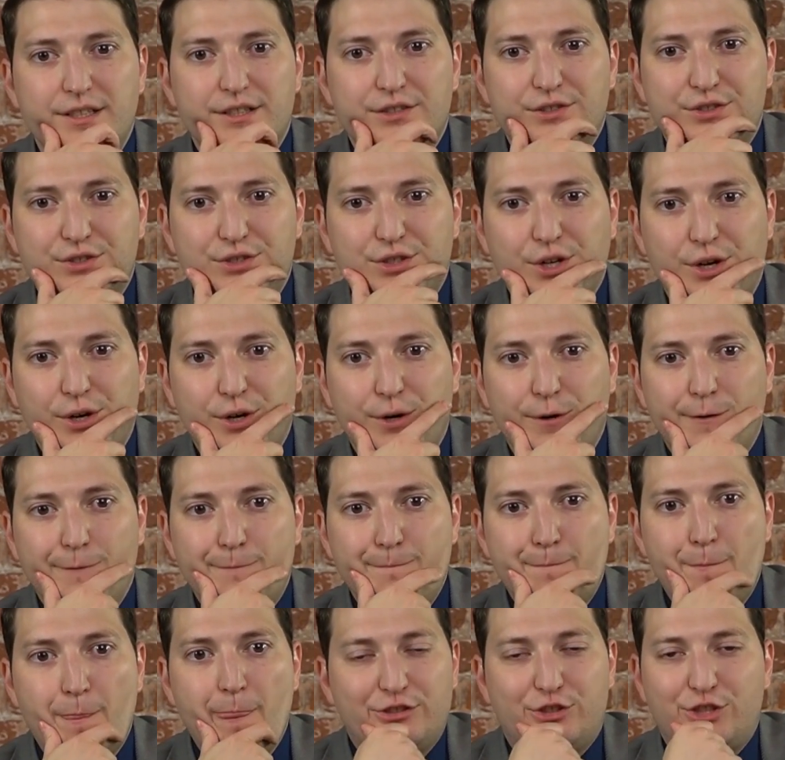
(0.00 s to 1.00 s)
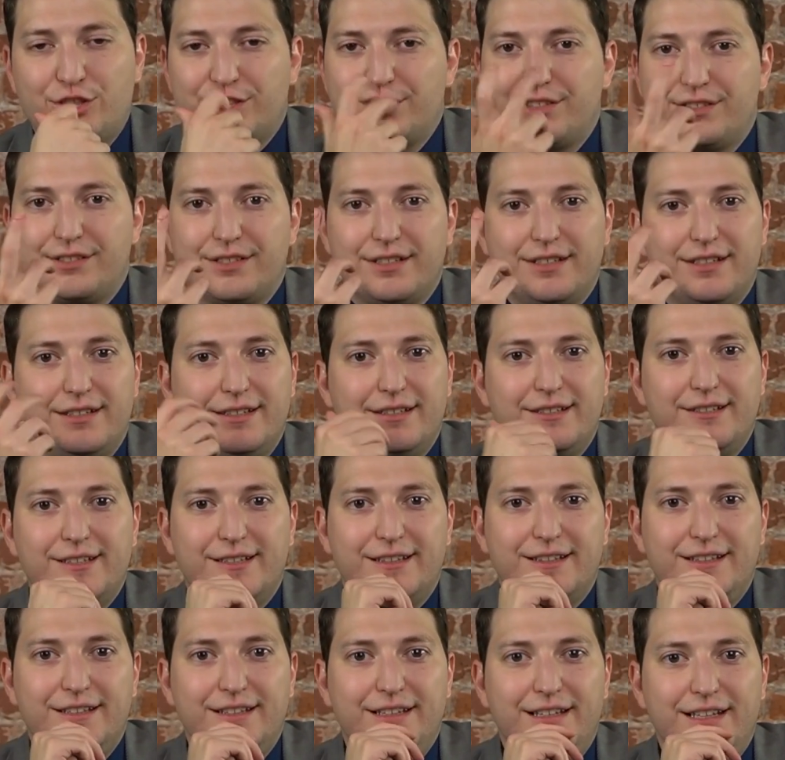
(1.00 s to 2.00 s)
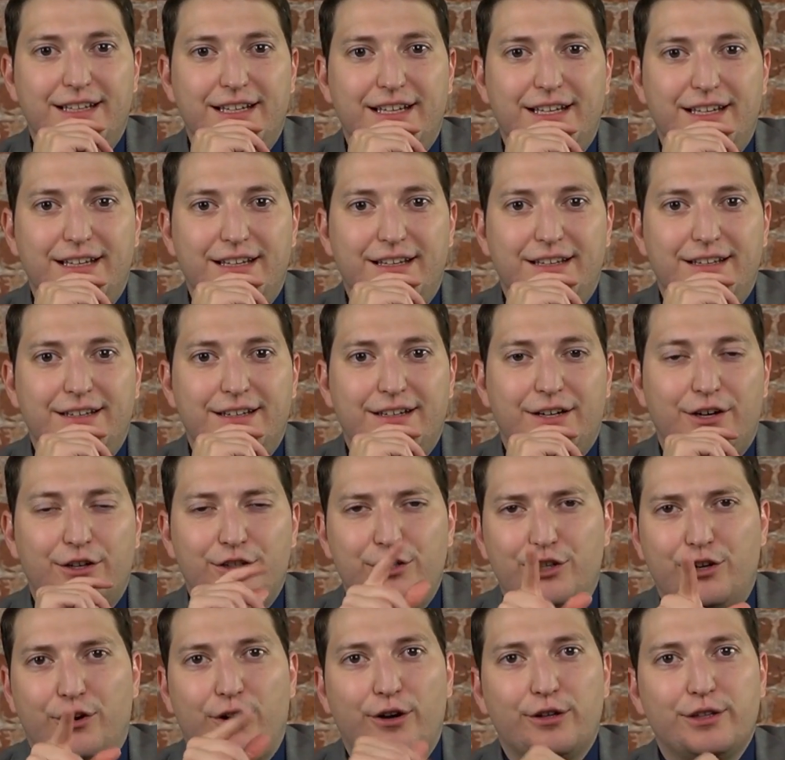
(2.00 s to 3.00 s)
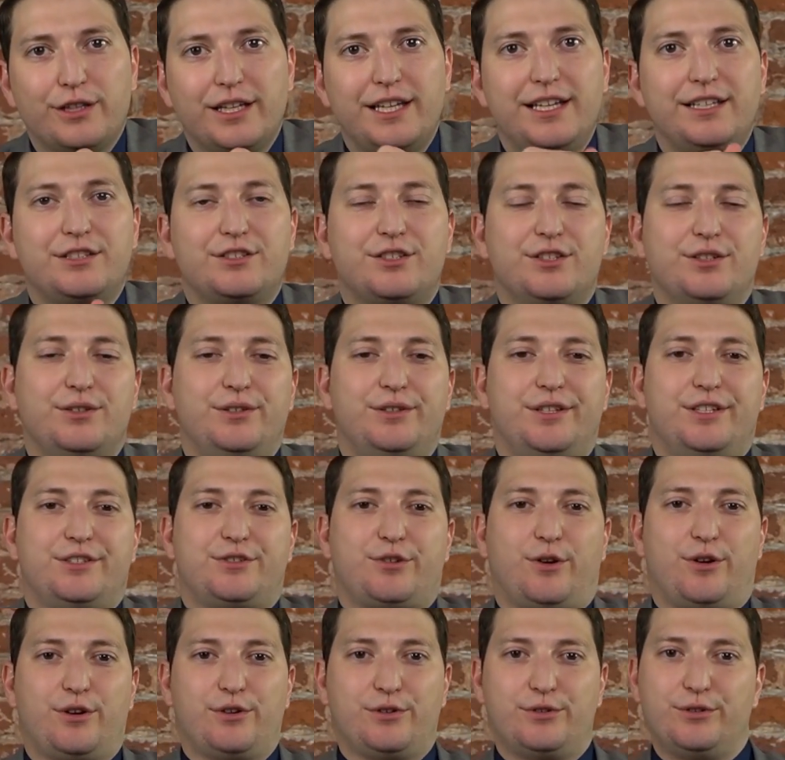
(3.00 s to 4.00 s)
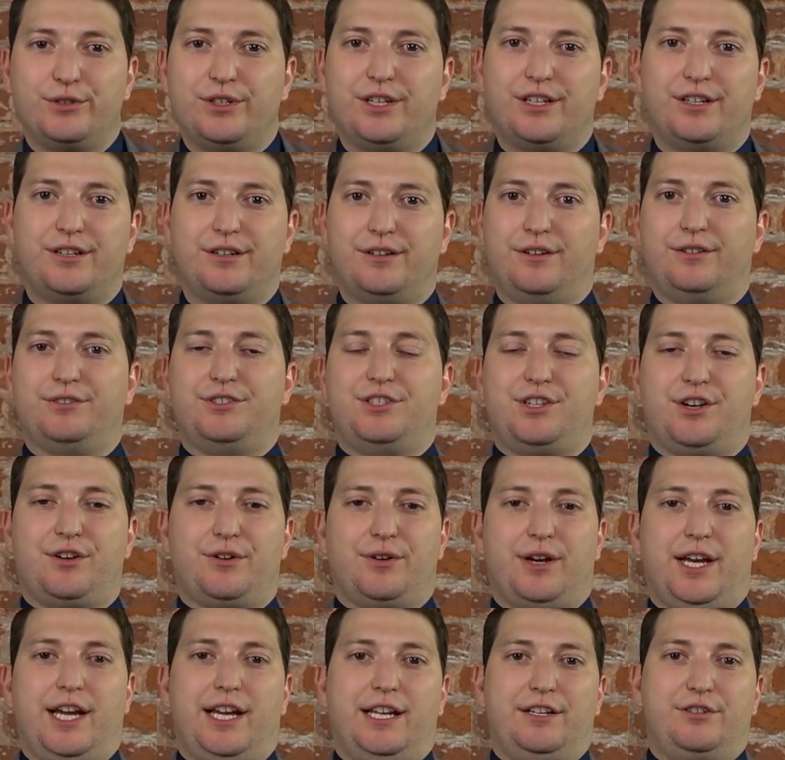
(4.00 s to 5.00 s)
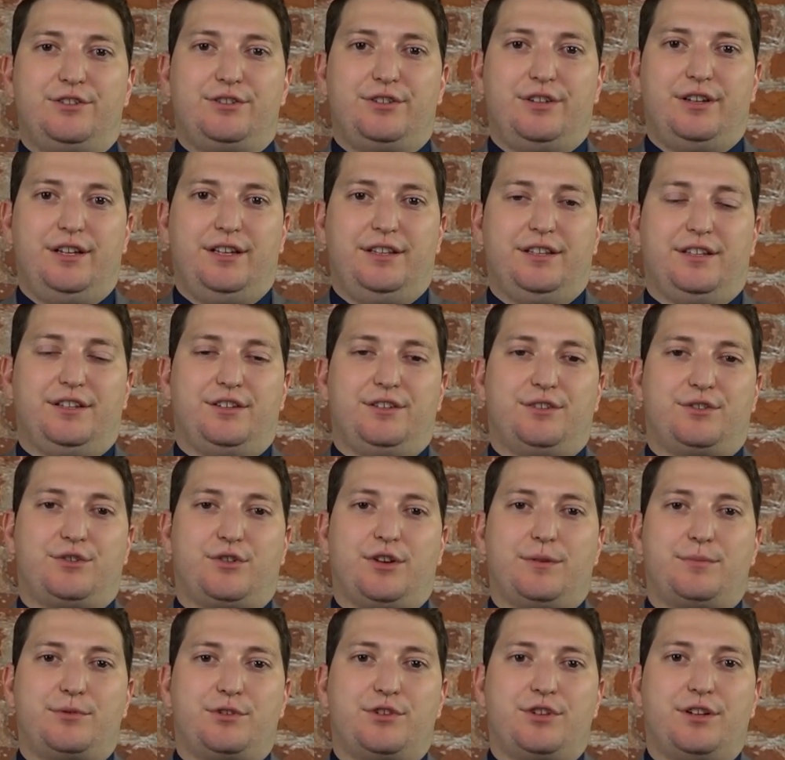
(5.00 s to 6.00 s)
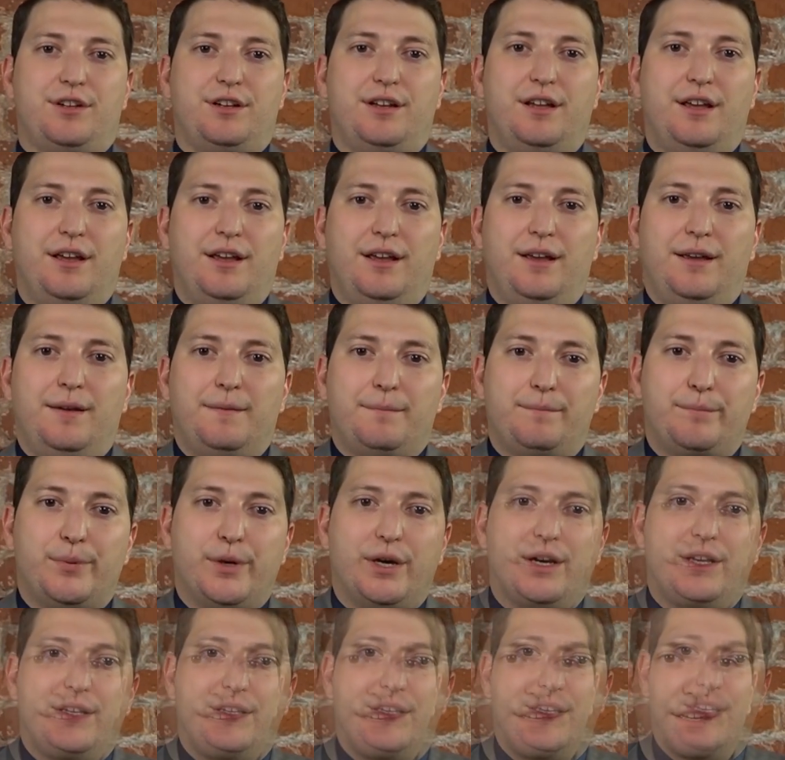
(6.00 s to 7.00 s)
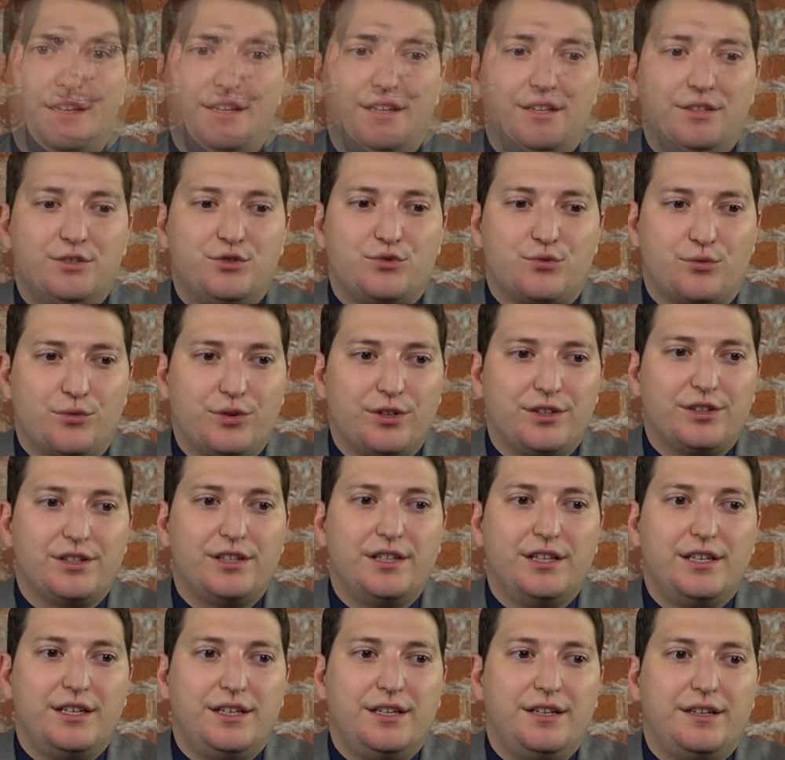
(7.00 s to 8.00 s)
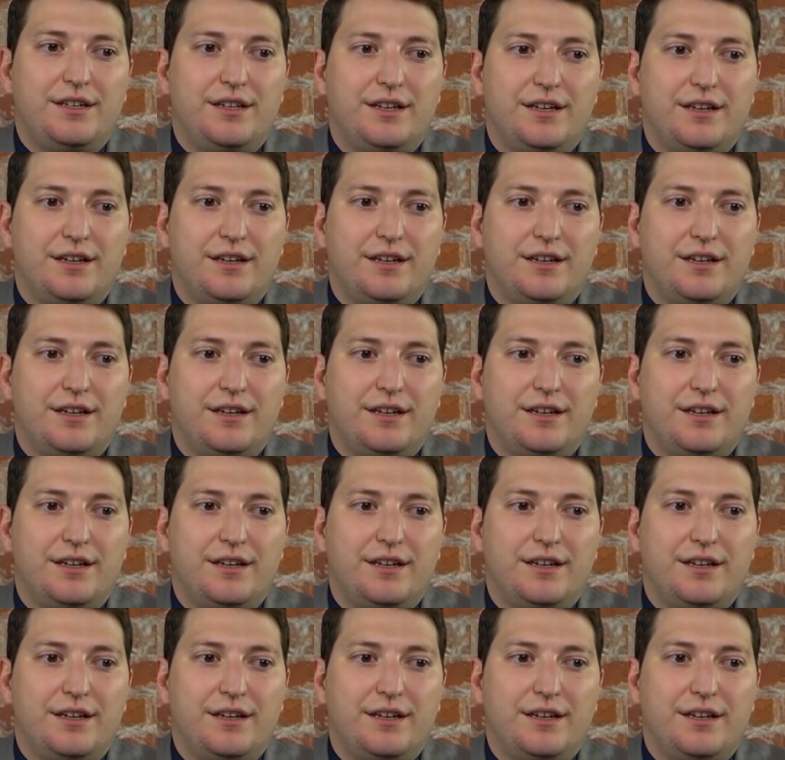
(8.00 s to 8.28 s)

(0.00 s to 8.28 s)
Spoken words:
So just I'll link to this article here on Zero Hedge in the description, but it is really